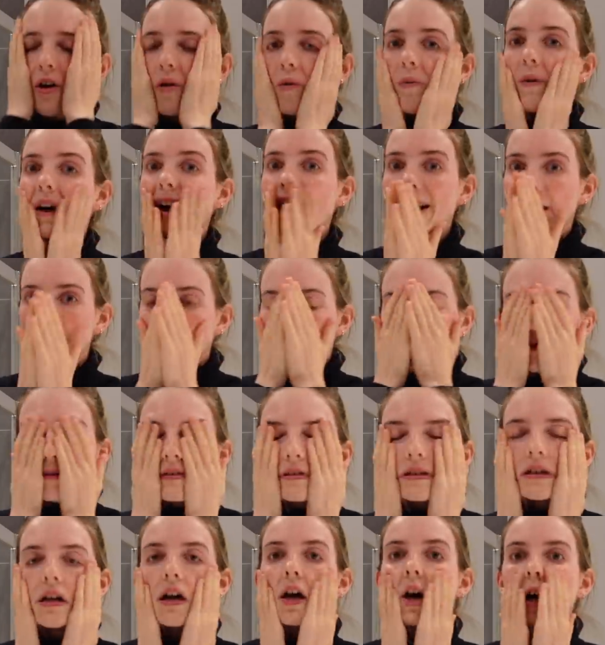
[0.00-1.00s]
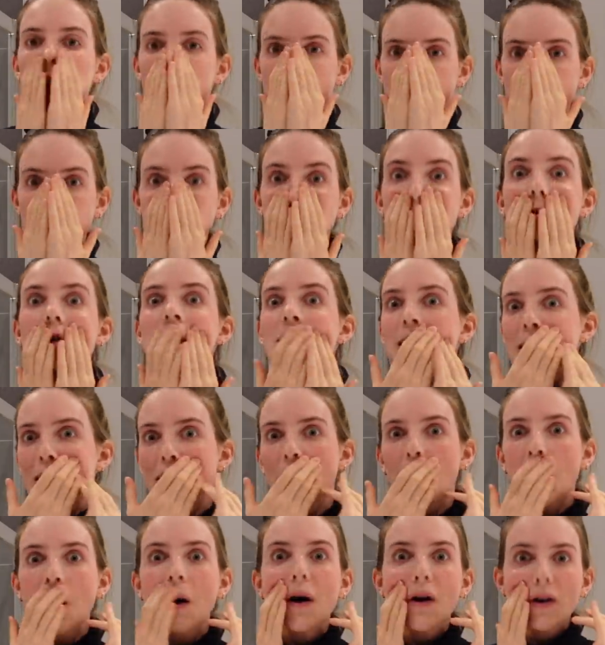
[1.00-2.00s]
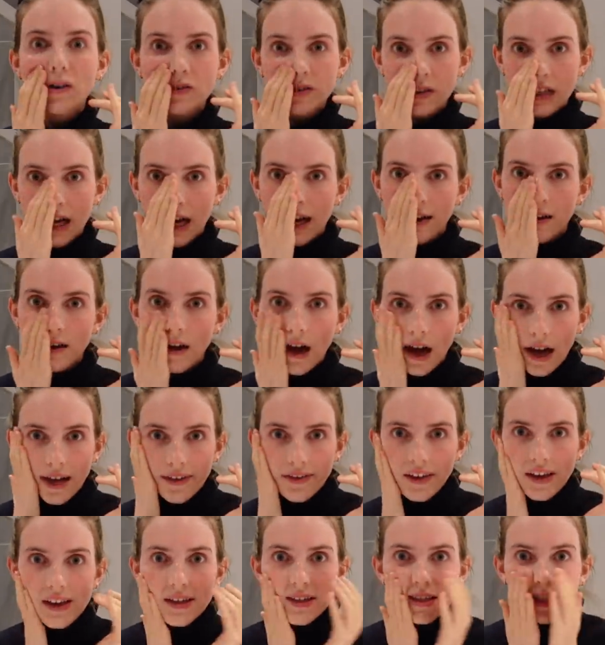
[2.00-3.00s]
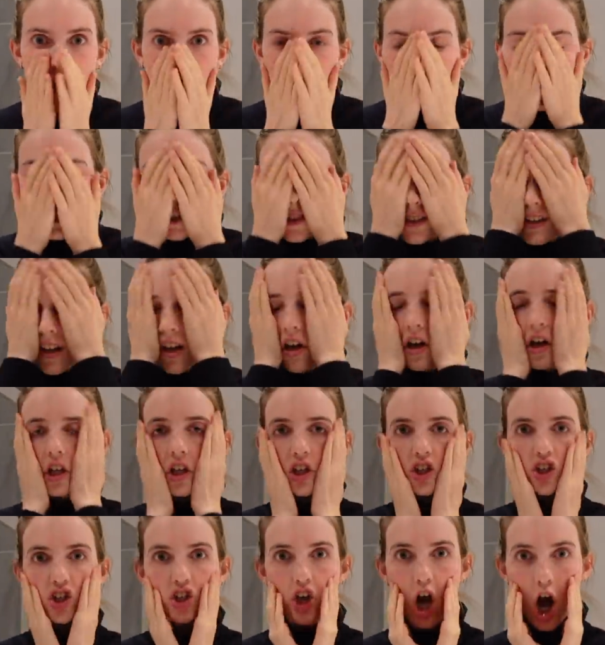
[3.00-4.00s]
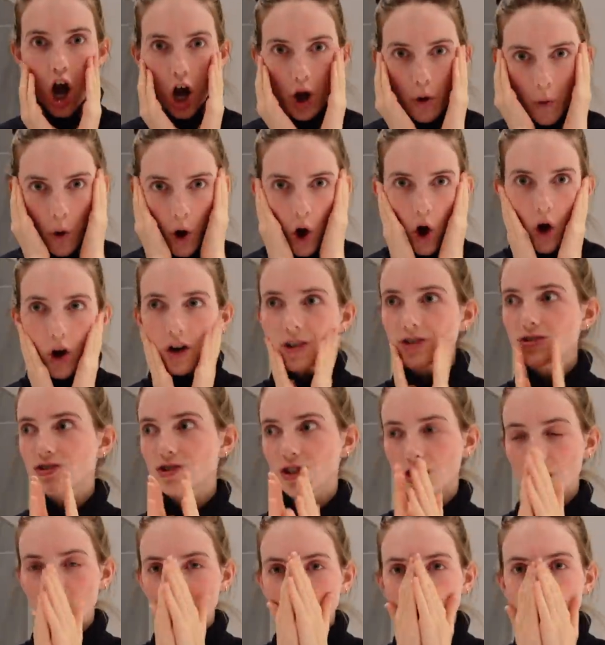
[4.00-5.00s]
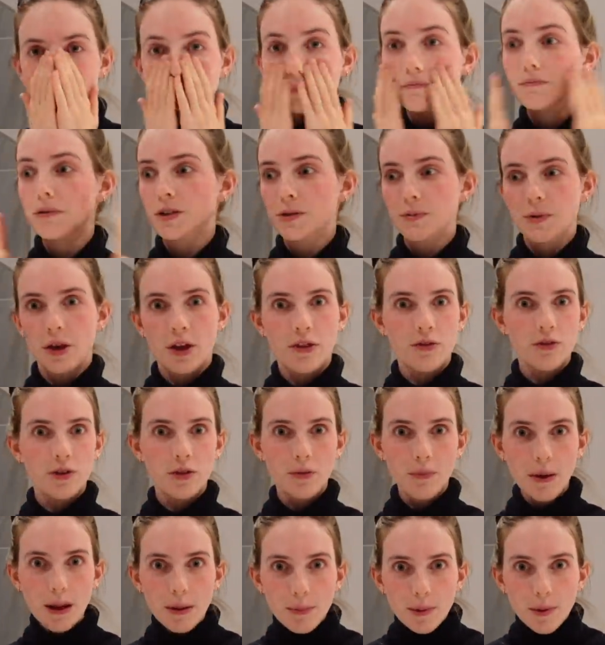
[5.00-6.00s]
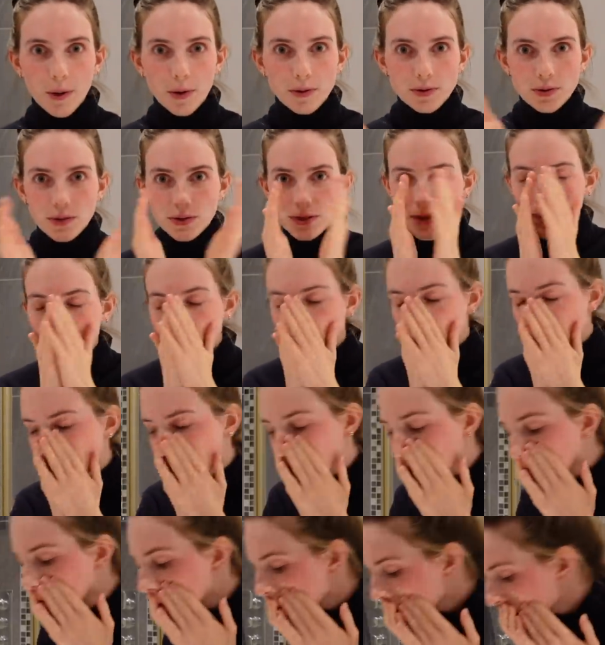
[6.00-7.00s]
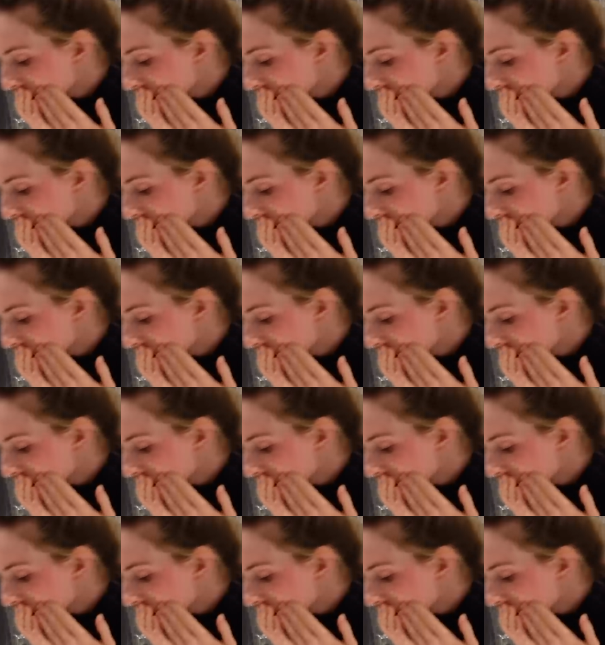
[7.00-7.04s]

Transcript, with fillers: Well, I get really hot at night these days. So hot, don't know what, must be going through the menopause or something.